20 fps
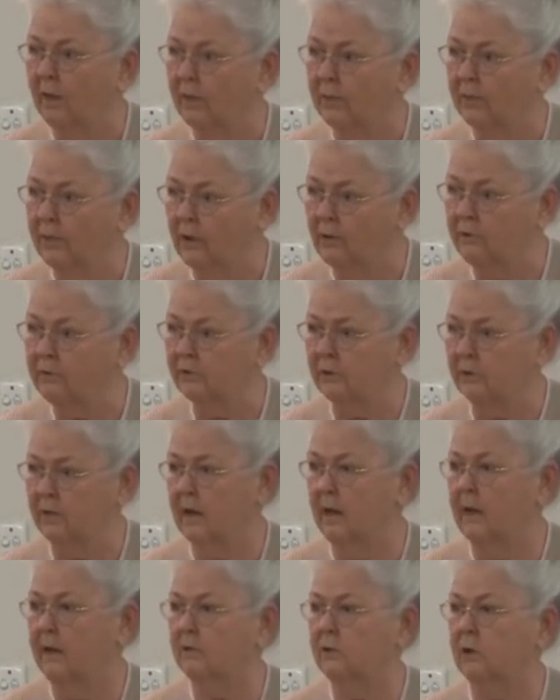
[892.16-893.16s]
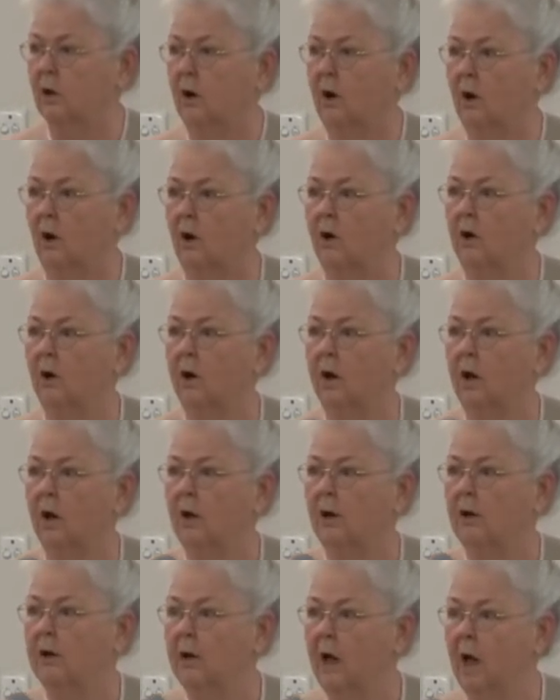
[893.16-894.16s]
Those things are
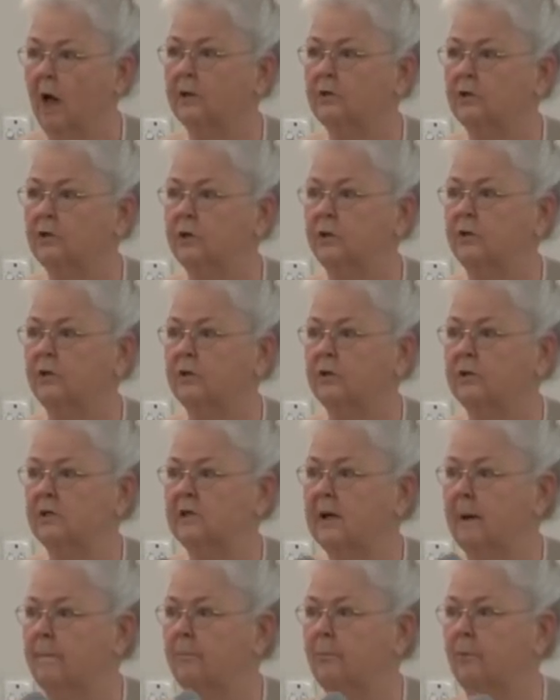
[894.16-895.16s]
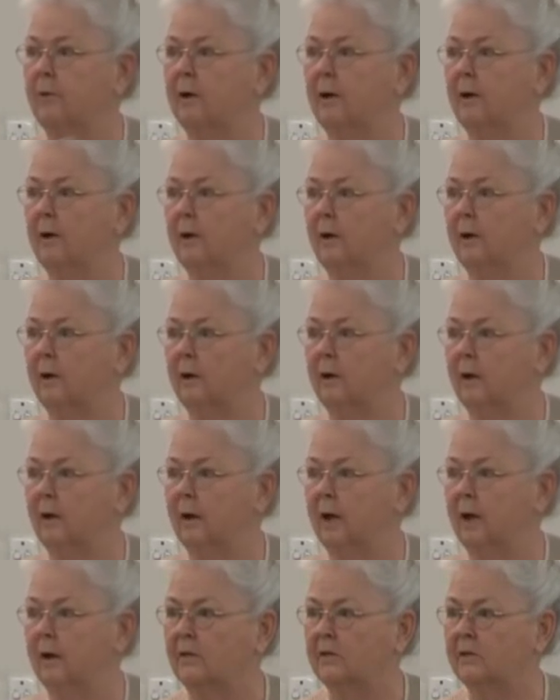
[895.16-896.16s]
not just separate
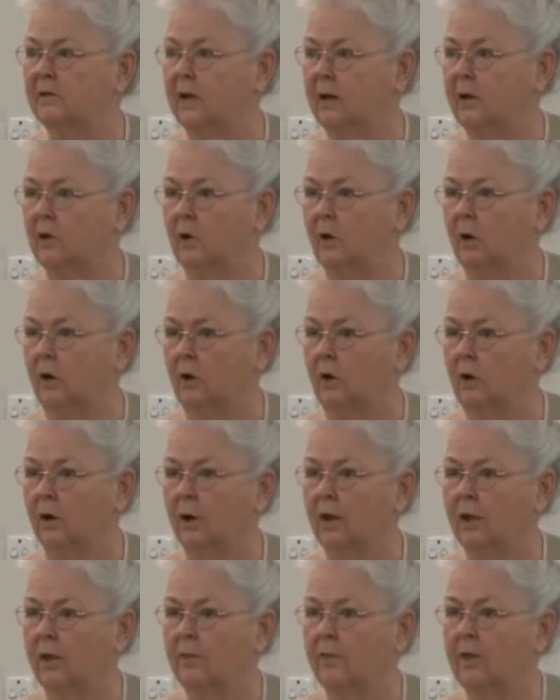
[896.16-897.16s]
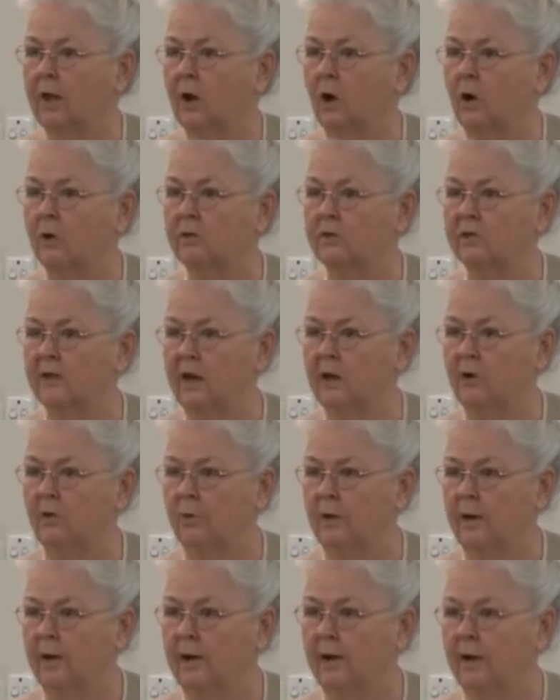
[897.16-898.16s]
and secular. they are
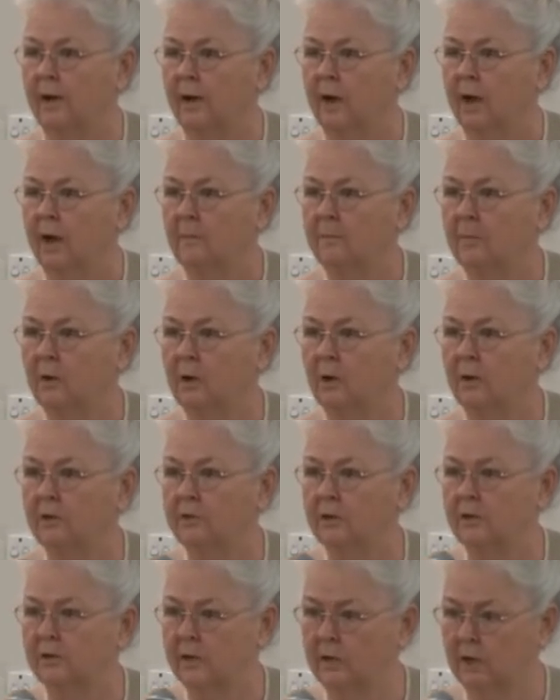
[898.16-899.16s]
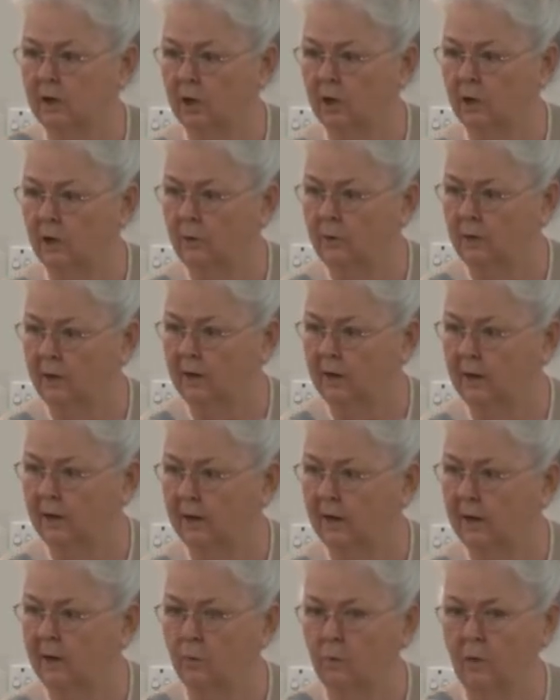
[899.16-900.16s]
sacred because it's included
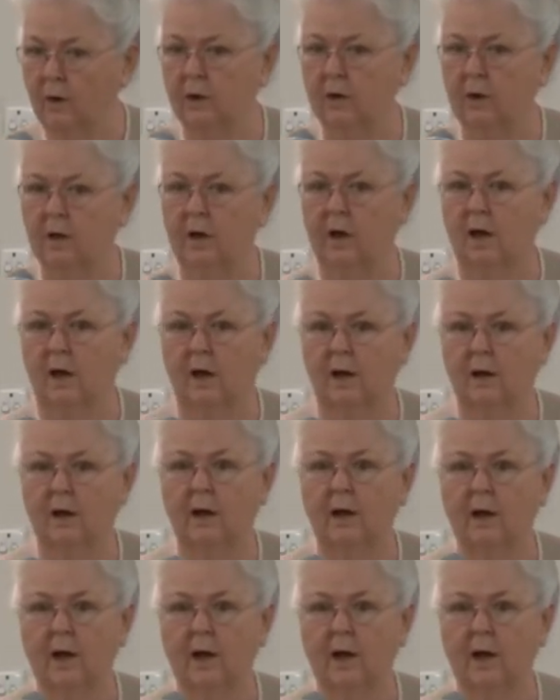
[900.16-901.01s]
in what God